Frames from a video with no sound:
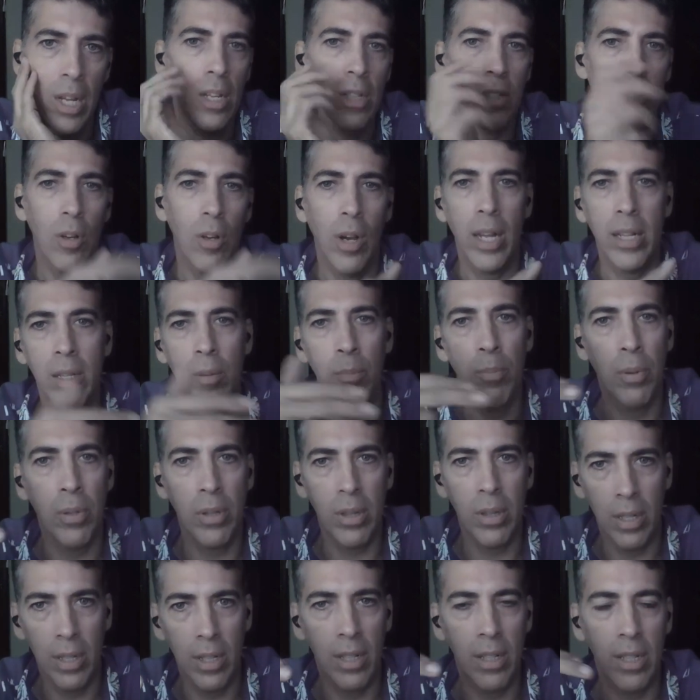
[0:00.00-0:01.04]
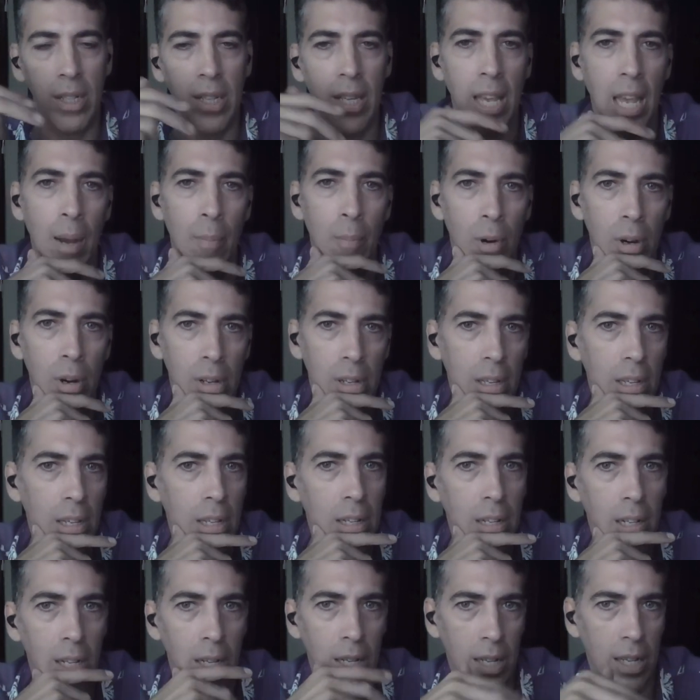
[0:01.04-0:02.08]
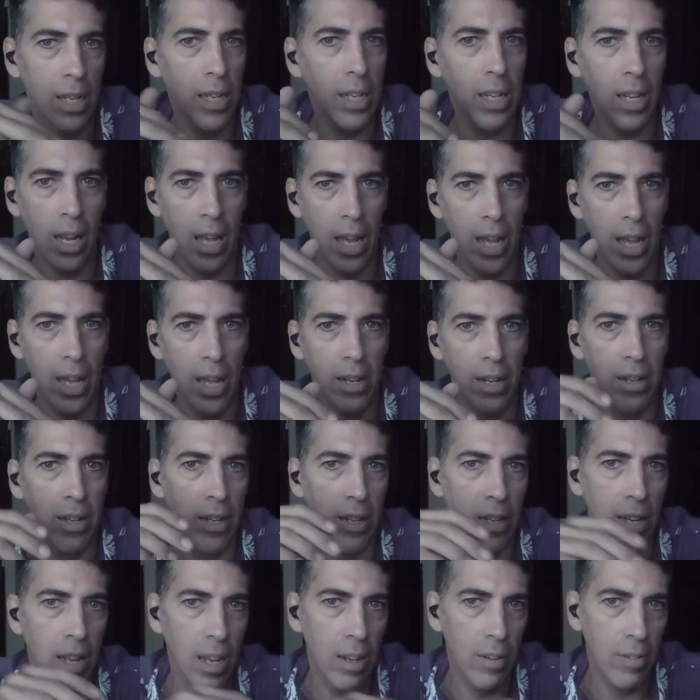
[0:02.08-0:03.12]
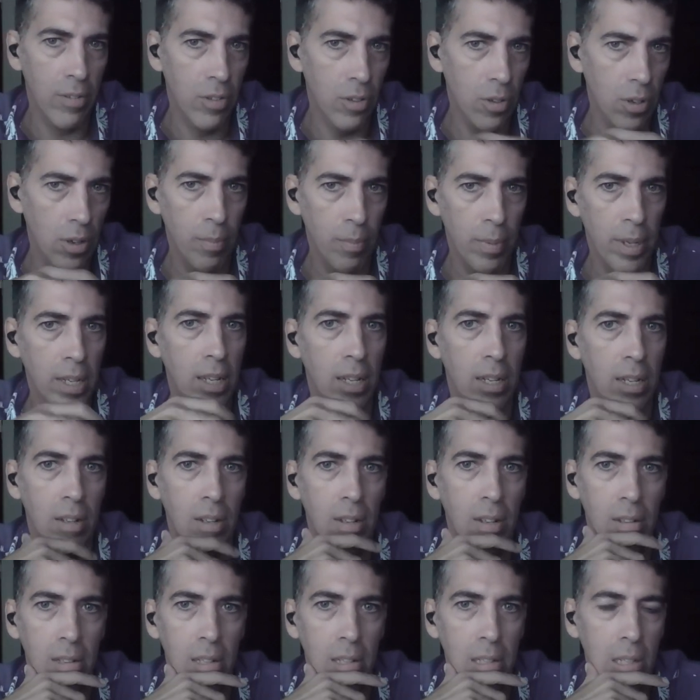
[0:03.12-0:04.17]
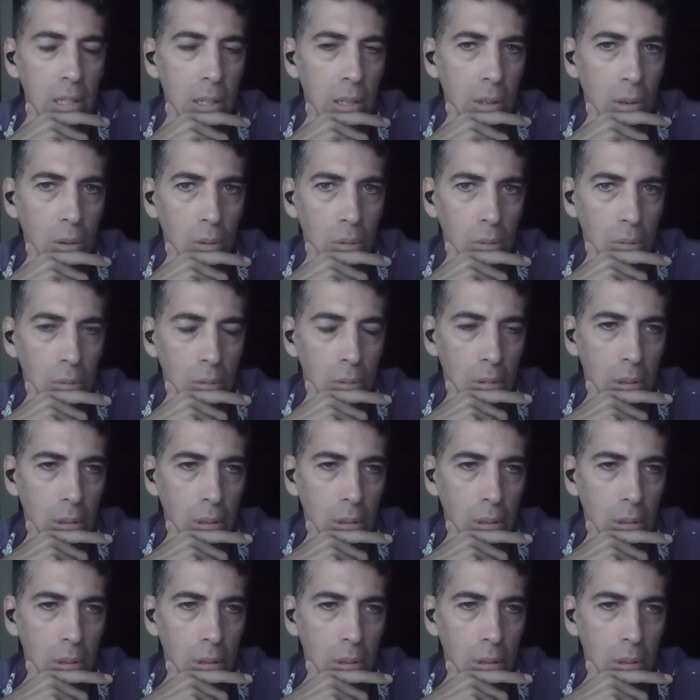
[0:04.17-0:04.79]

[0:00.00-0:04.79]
so I had to put the camera inland and sort of make it a, you know,